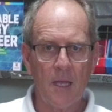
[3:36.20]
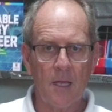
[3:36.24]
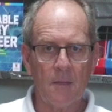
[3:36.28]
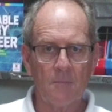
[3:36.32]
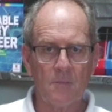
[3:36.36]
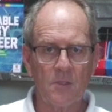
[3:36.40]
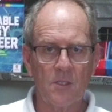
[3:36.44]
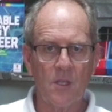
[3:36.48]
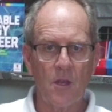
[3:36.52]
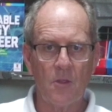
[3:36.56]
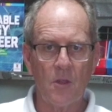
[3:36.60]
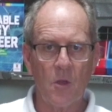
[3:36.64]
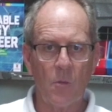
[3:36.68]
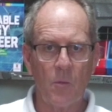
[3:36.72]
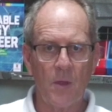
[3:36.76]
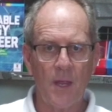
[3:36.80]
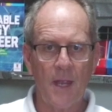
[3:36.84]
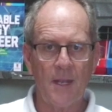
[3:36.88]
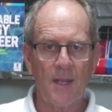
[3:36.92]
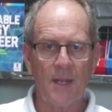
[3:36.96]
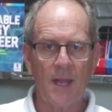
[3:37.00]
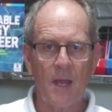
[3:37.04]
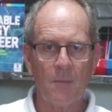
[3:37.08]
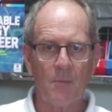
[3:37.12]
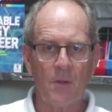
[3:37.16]
so that we
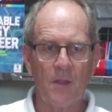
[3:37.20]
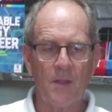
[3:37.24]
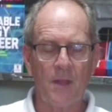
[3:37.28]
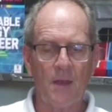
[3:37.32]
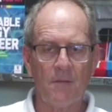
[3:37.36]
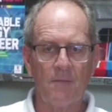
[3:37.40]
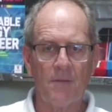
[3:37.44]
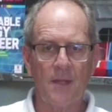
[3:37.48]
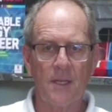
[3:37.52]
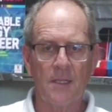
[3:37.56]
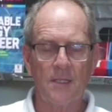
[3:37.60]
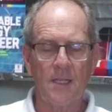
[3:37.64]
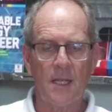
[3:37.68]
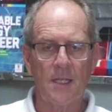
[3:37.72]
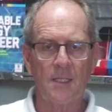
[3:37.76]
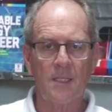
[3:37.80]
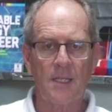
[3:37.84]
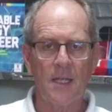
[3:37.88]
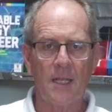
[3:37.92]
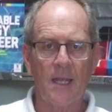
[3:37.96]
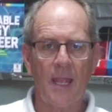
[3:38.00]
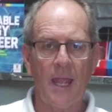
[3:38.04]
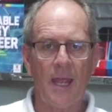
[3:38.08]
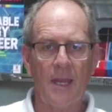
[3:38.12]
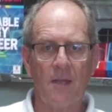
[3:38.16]
end up with that
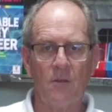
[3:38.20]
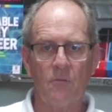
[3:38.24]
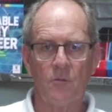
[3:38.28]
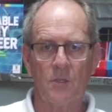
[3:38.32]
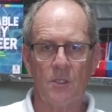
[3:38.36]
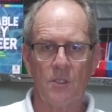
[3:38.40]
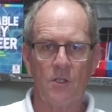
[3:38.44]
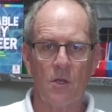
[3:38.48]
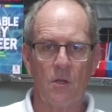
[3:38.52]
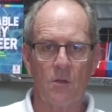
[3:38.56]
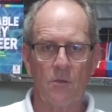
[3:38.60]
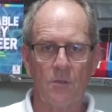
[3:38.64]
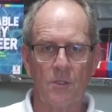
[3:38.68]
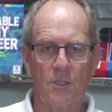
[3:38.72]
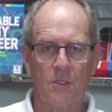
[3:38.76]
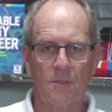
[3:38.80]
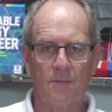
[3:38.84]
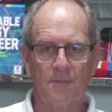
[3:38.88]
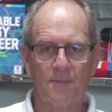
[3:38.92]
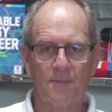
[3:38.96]
fantastic end result.